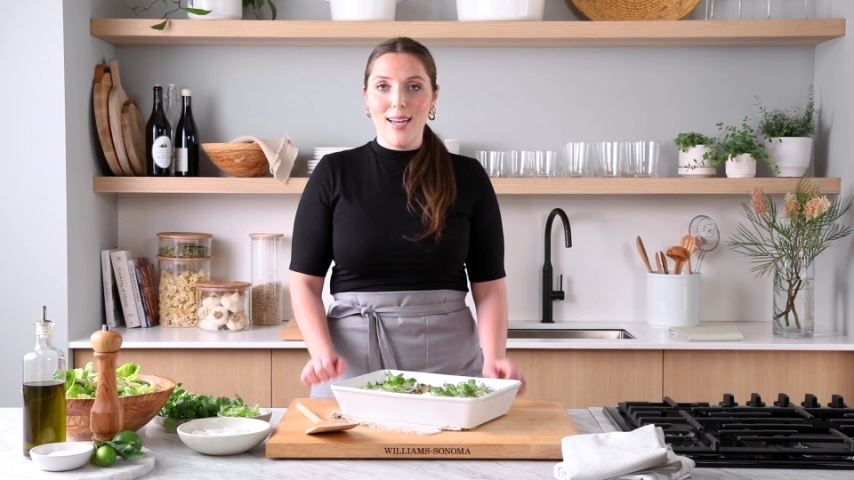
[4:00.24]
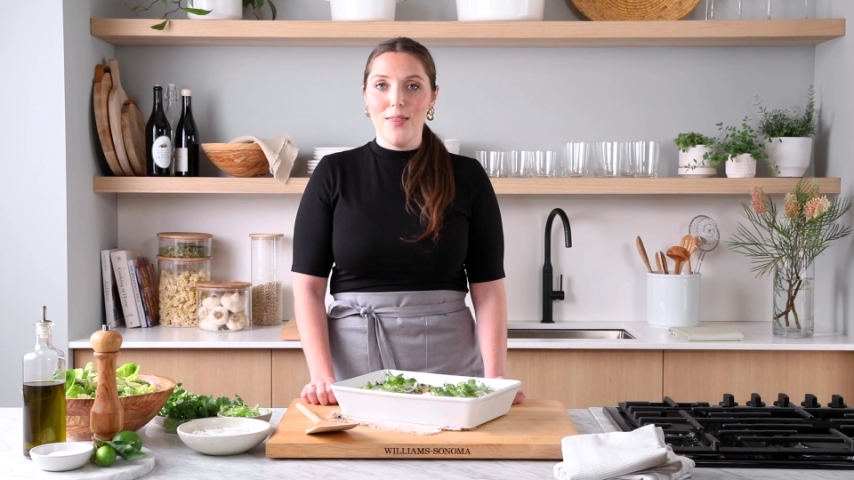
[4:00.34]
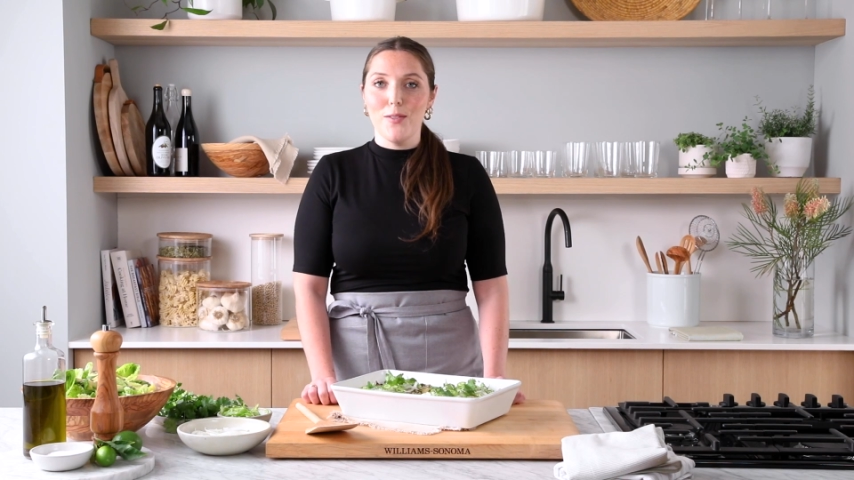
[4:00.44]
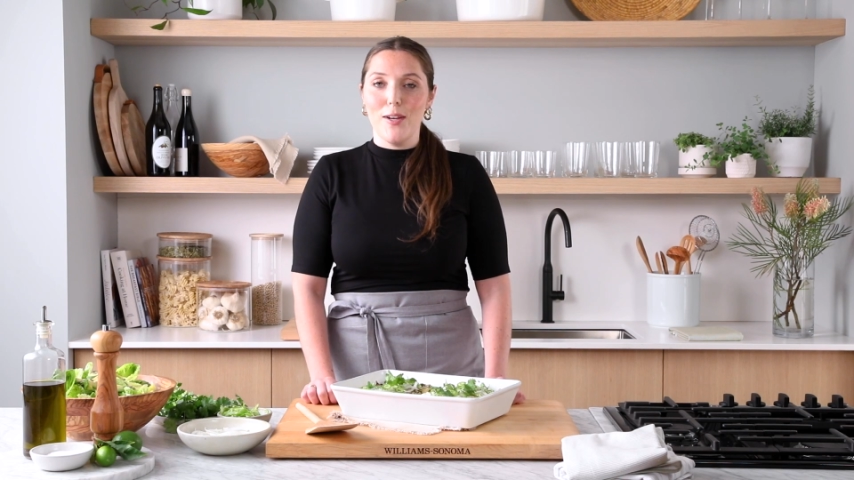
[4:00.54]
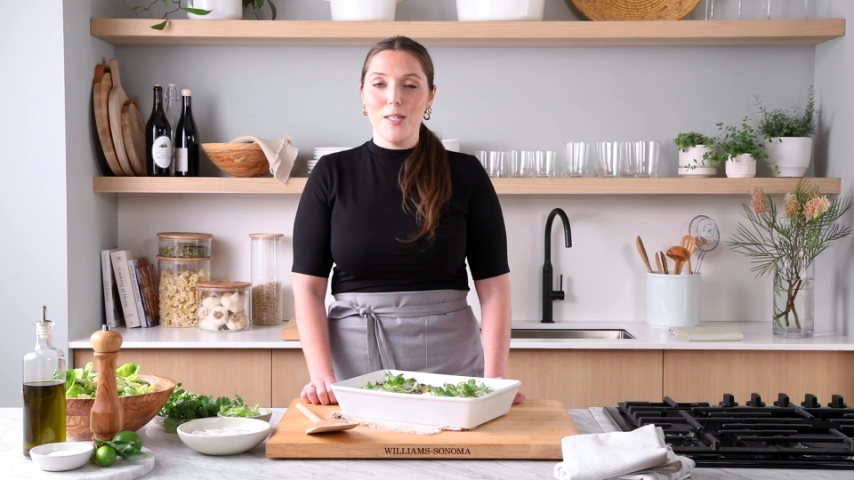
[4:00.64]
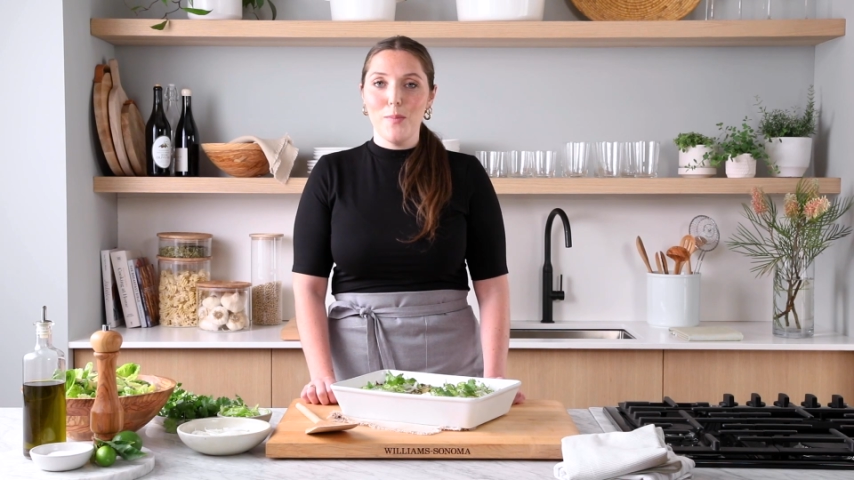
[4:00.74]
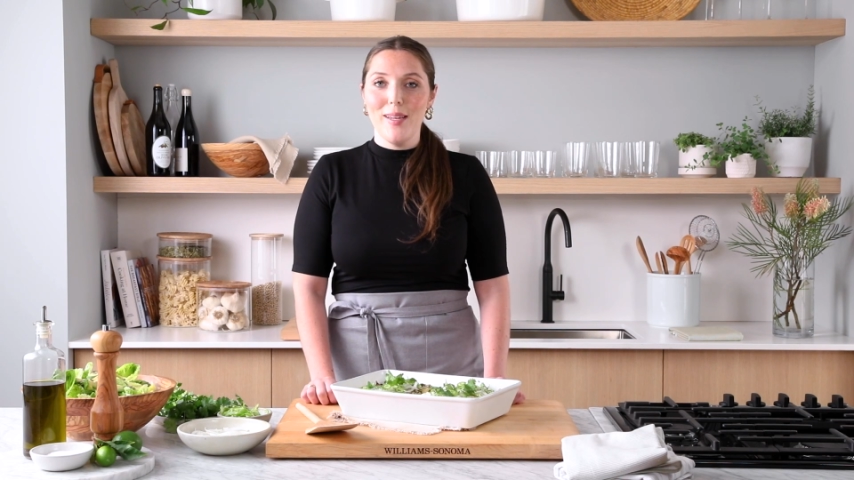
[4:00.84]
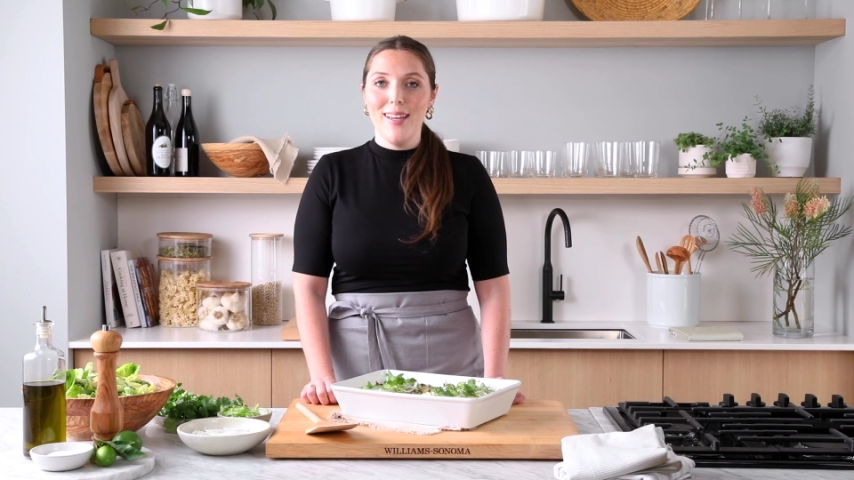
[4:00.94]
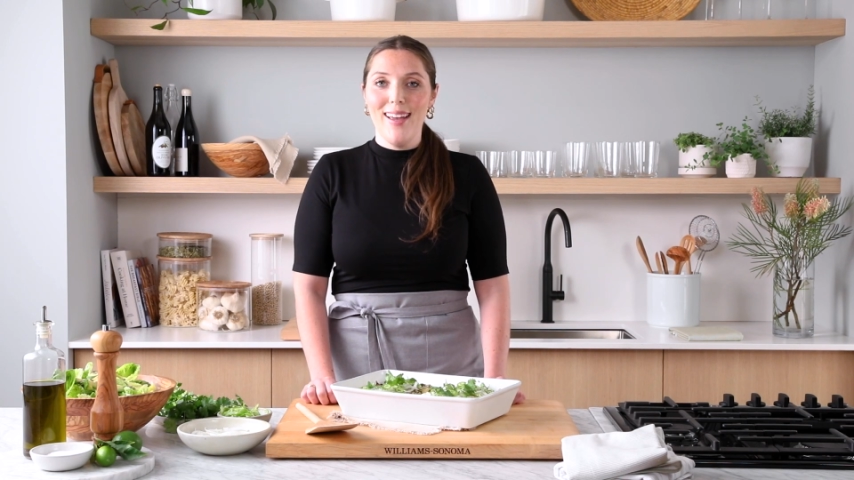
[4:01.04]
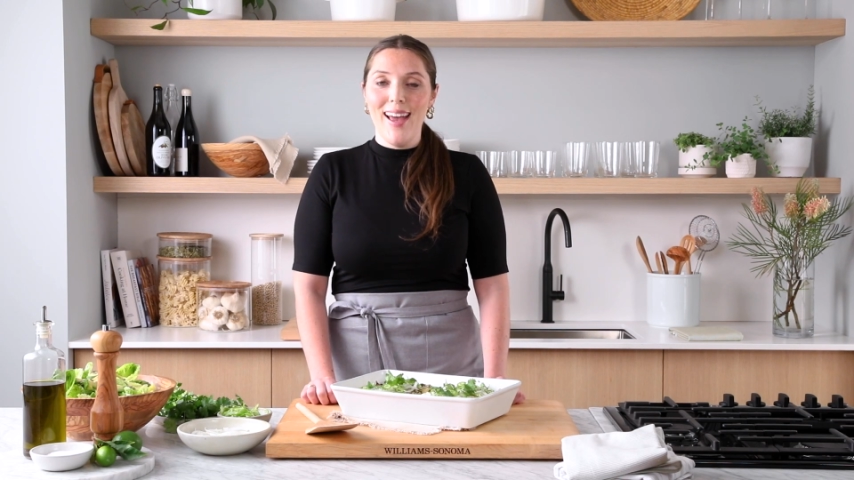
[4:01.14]
get this
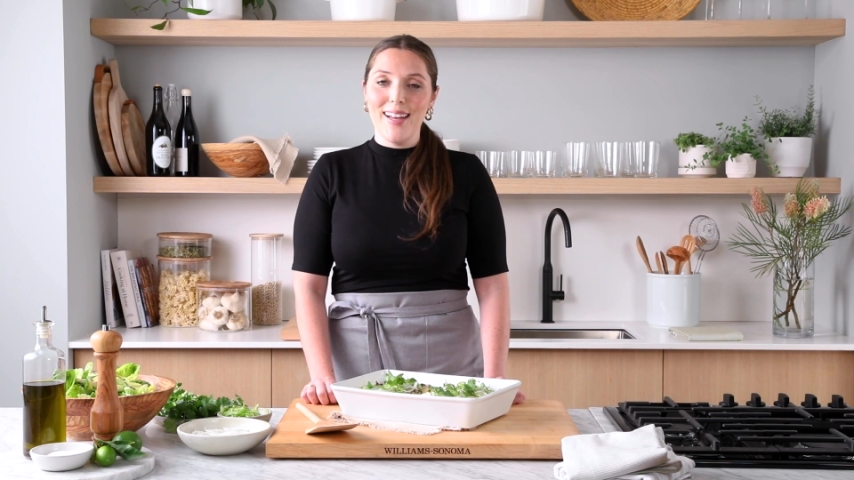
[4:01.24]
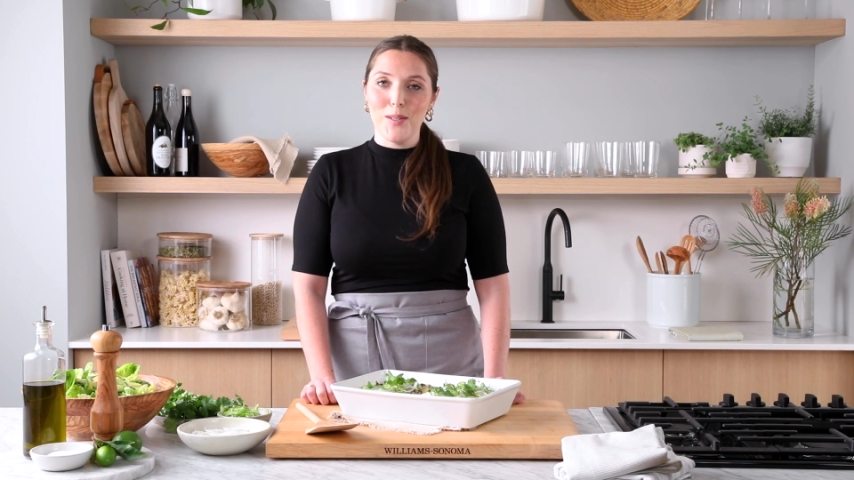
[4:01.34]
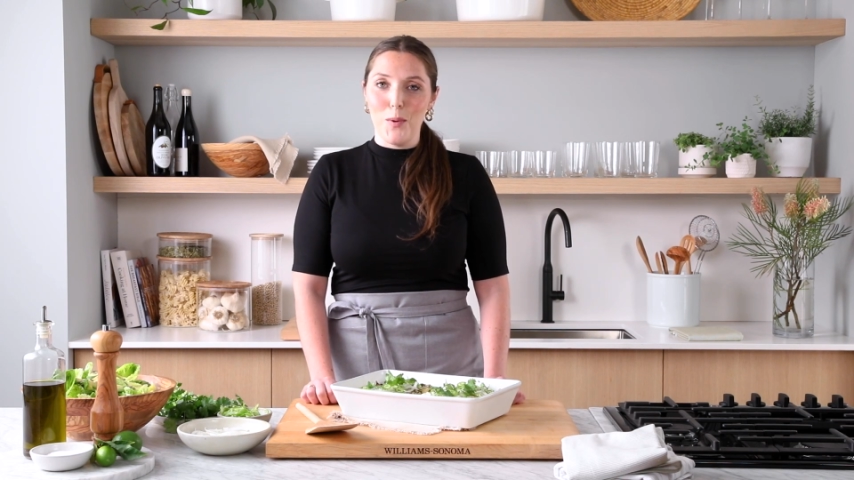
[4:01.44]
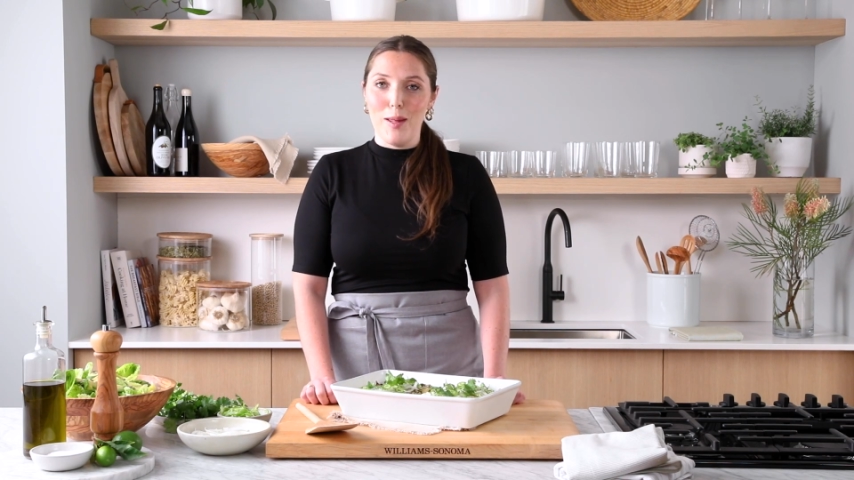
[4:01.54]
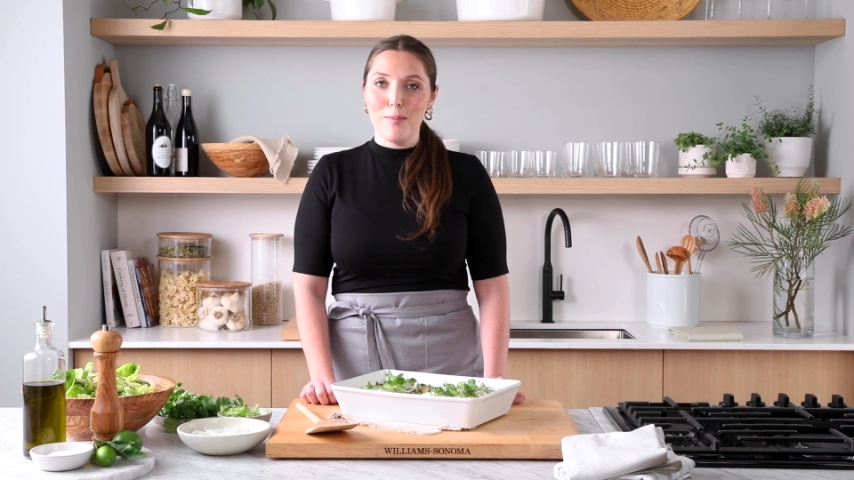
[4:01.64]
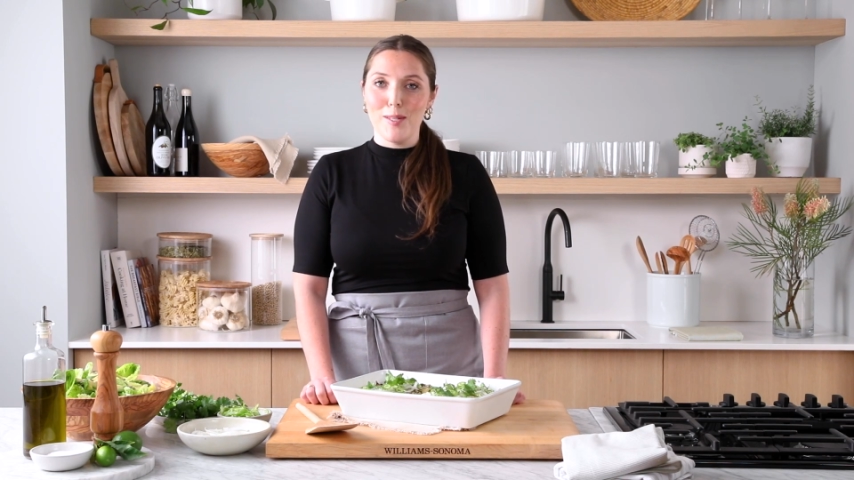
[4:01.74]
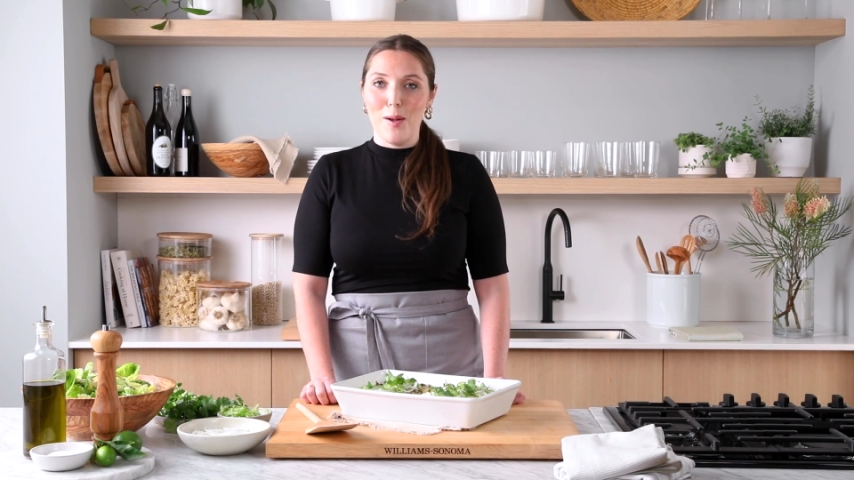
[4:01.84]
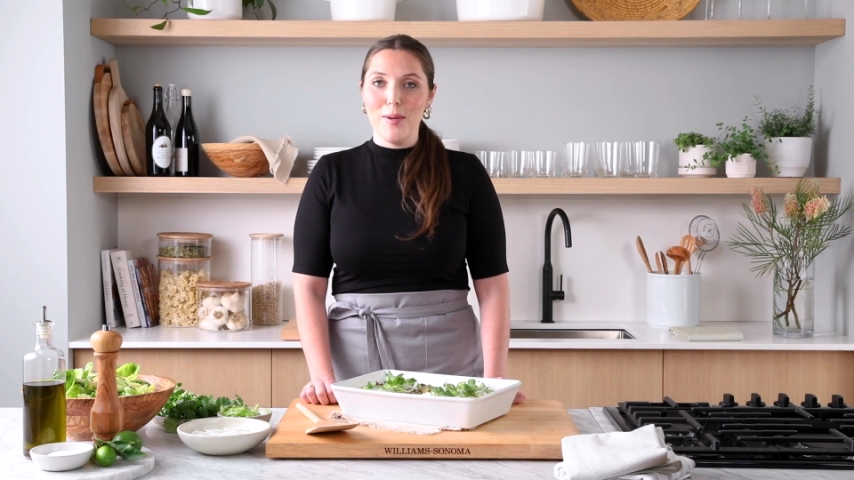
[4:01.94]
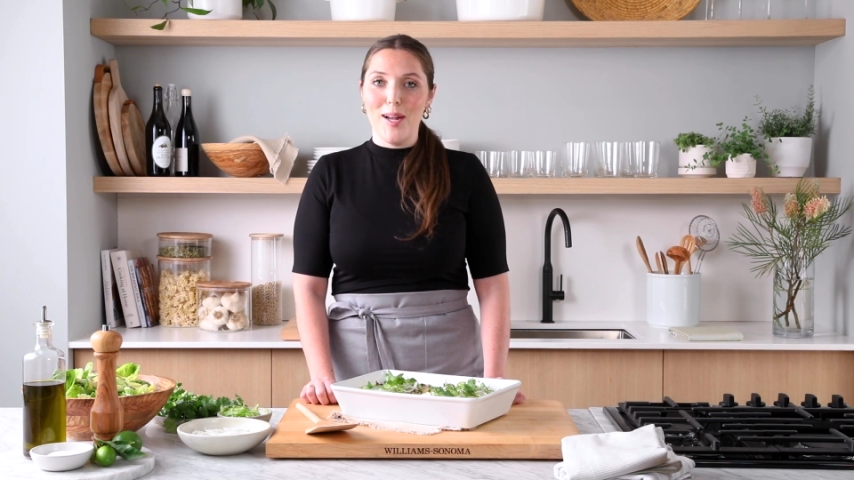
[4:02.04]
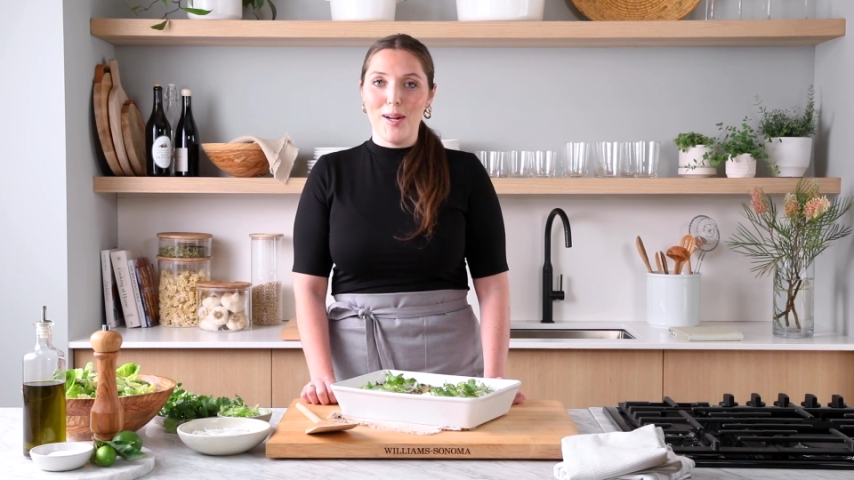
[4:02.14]
recipe, head to
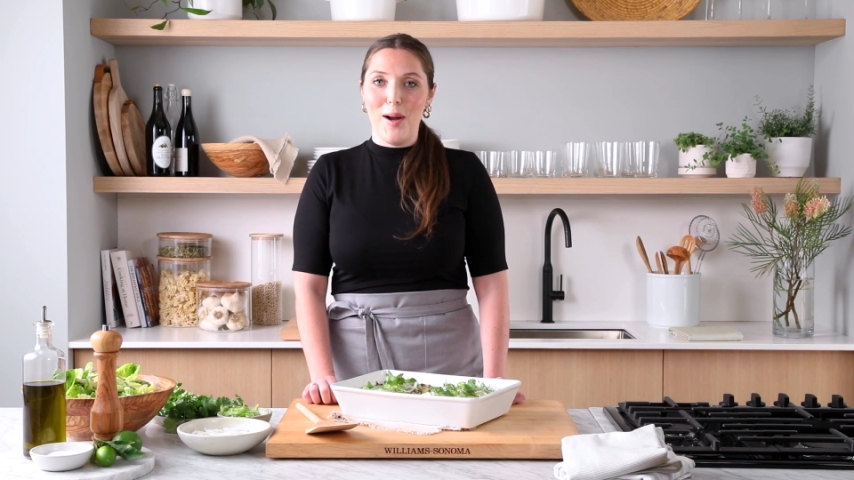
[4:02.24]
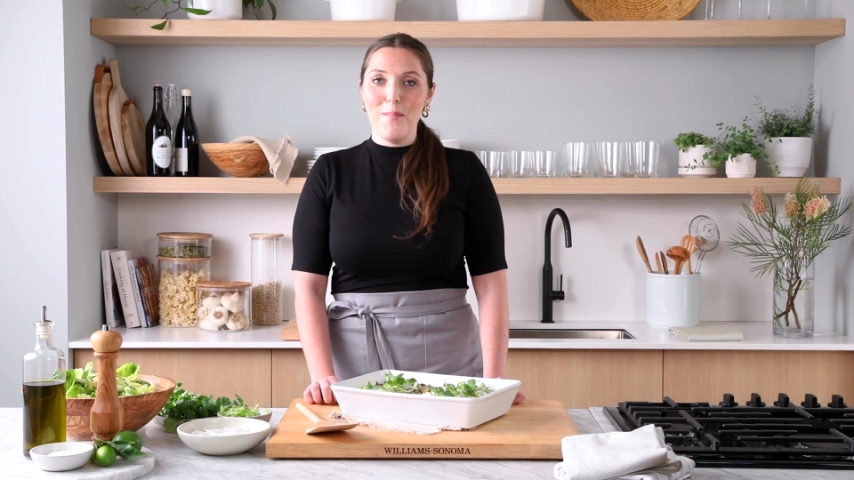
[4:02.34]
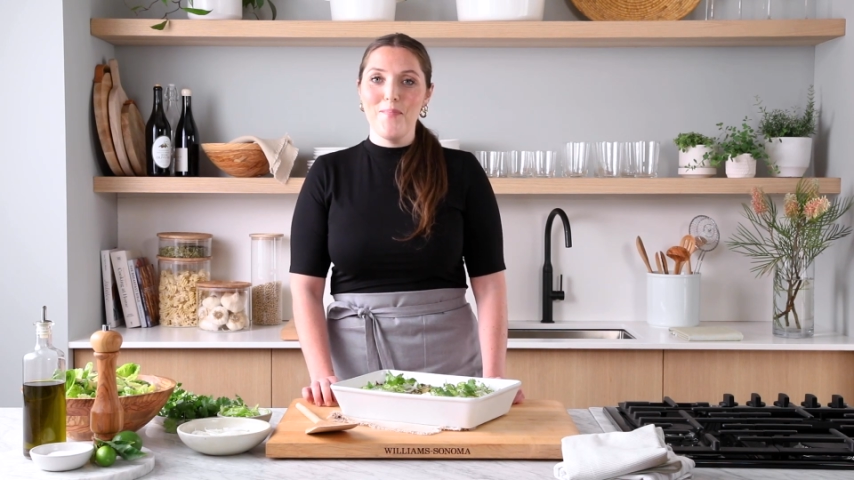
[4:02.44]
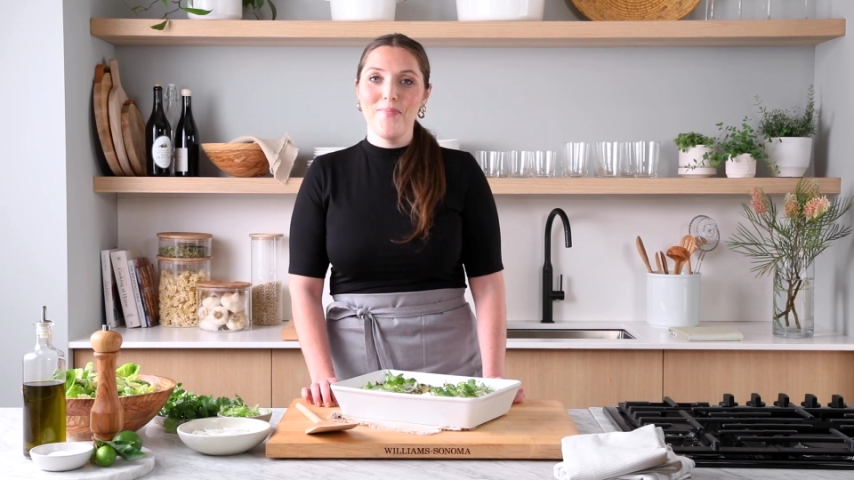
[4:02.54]
williamssonoma.com.